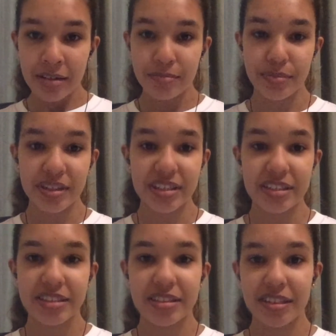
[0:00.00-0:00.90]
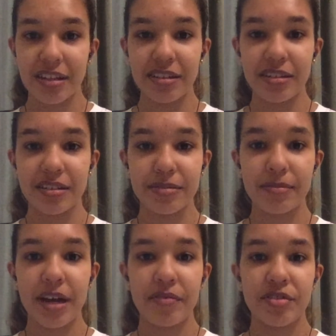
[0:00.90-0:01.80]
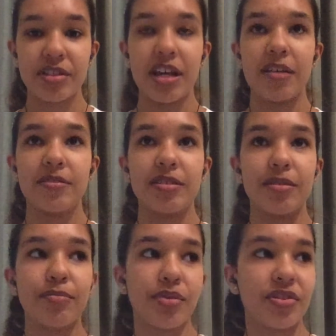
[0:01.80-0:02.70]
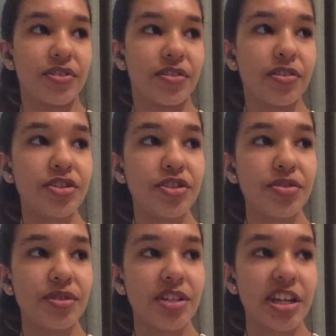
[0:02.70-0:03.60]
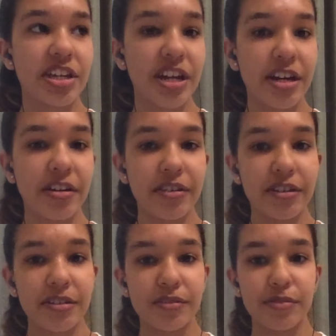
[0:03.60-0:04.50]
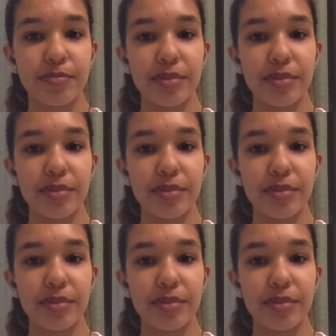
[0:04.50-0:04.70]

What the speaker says: But I've just had some personal issues to take care of.